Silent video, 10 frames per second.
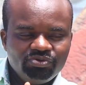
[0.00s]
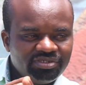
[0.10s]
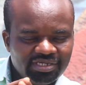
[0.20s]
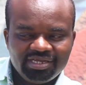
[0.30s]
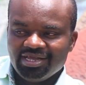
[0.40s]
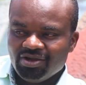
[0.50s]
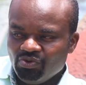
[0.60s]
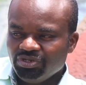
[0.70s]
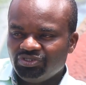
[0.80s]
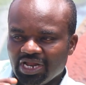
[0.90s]
Who is
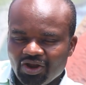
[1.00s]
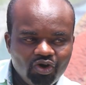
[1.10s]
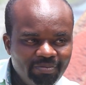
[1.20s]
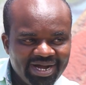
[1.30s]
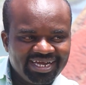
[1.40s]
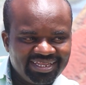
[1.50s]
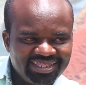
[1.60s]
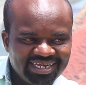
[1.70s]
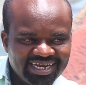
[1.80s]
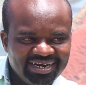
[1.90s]
your local market
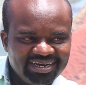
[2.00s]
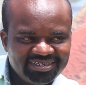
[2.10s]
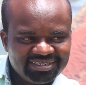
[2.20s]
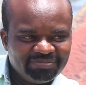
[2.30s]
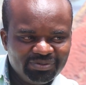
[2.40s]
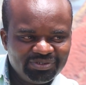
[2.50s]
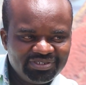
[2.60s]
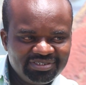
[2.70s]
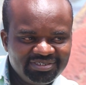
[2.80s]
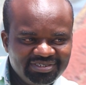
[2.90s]
that can
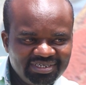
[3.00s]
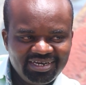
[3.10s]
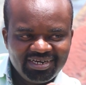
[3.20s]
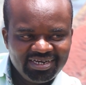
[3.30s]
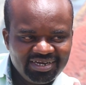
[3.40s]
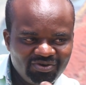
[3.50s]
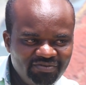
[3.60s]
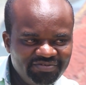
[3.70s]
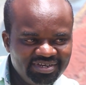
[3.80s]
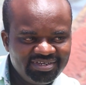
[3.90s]
support? And
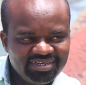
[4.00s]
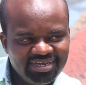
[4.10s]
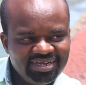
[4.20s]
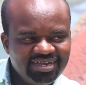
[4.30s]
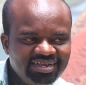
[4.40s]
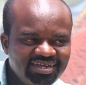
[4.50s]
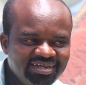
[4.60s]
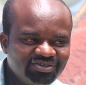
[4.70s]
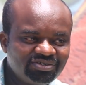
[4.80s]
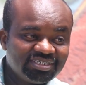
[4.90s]
COVID
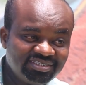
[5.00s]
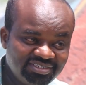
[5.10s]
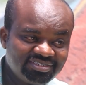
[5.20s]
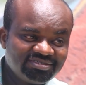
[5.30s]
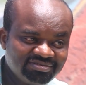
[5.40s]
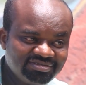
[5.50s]
taught us this.